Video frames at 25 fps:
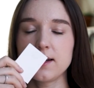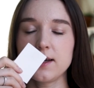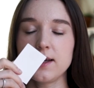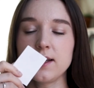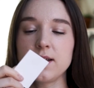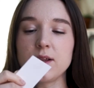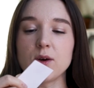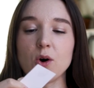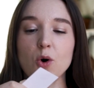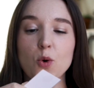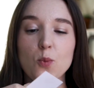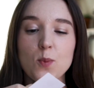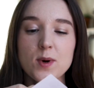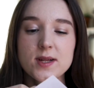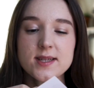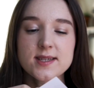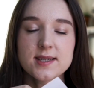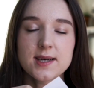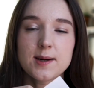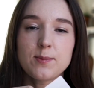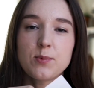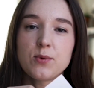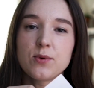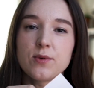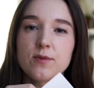It opens
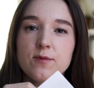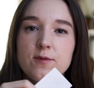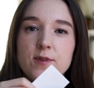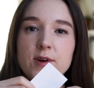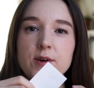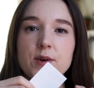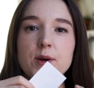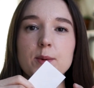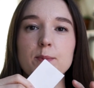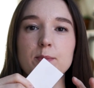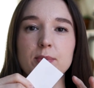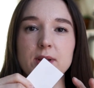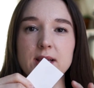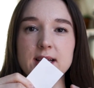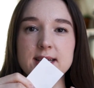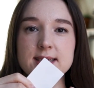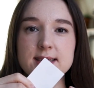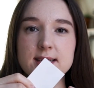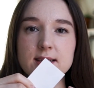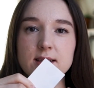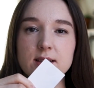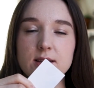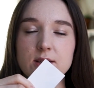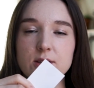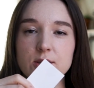up with very
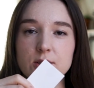pleasant